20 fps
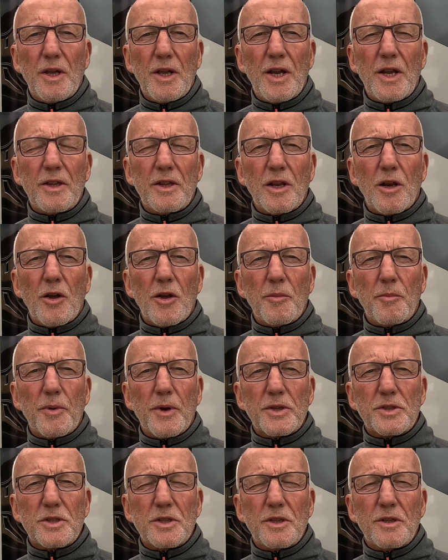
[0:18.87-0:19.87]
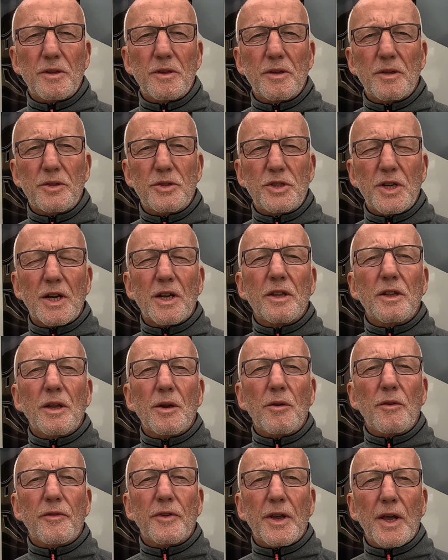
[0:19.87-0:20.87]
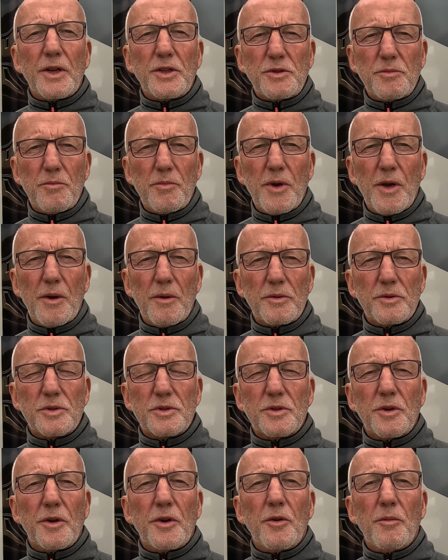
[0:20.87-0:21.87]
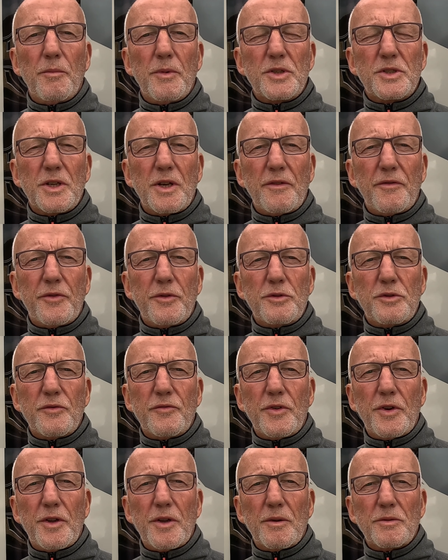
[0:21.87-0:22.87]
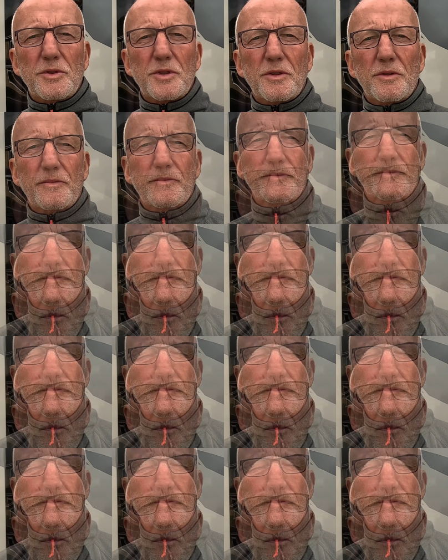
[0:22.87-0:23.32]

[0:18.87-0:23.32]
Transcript: hitting the like button, checking the notification bell so you don't miss any future videos.